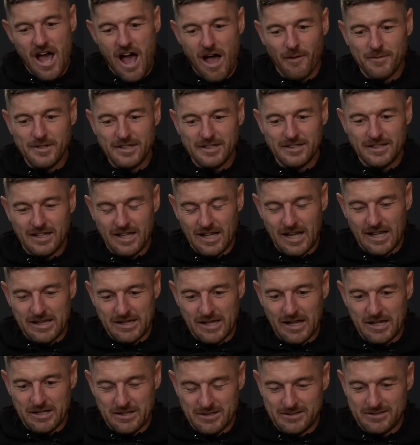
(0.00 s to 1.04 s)
I mean,
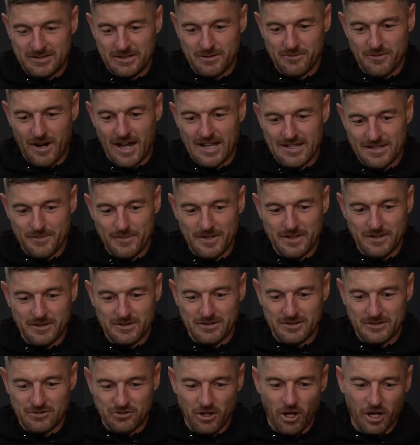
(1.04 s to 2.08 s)
you're right. I mean,
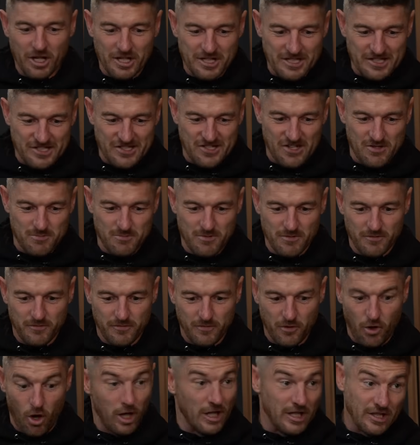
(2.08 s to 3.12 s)
there's a lot of criticism of
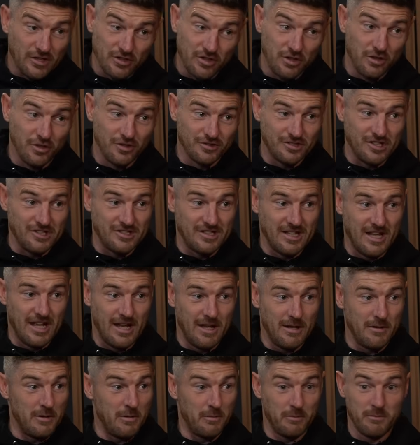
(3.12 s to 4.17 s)
colleagues of yours, isn't
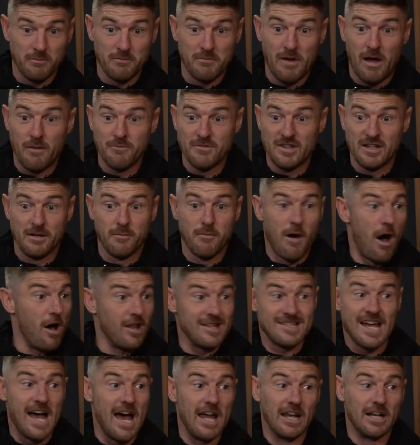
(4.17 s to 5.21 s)
there? You know, I'm thinking of Martin
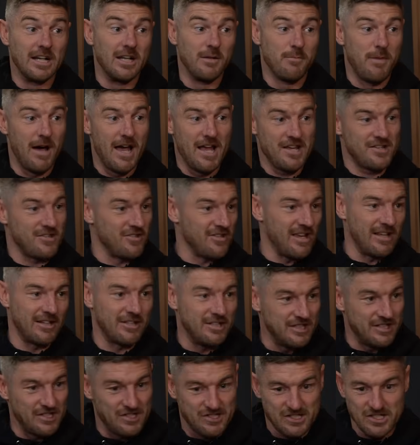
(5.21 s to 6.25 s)
Tyler in the past has had
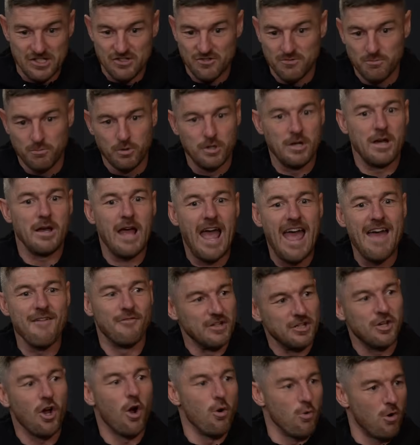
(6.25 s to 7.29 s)
criticism, but
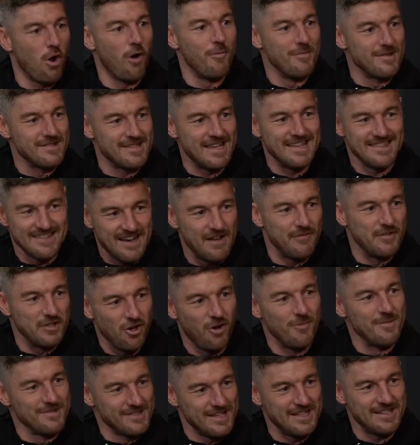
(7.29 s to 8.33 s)
every commentator
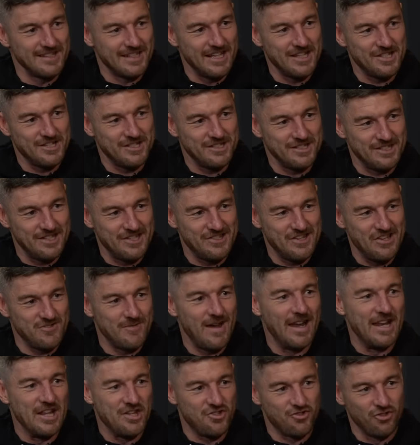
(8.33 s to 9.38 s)
gets criticism,
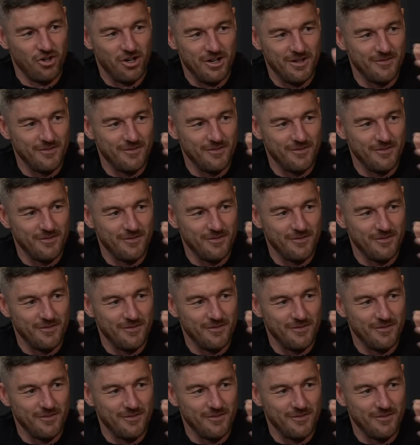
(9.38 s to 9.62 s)
and it's sort